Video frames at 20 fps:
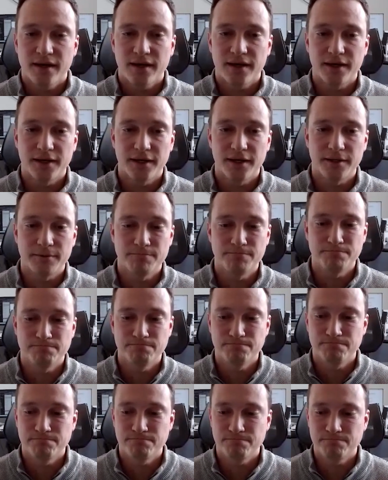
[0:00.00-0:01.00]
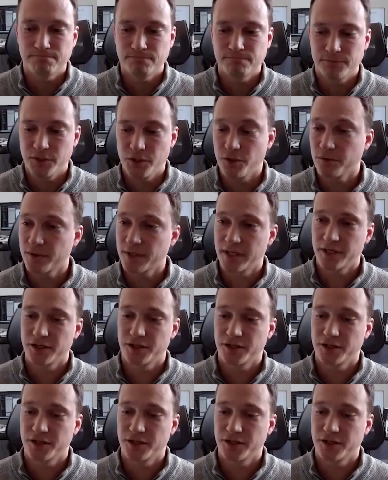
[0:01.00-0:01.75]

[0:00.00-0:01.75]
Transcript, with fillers: um you know can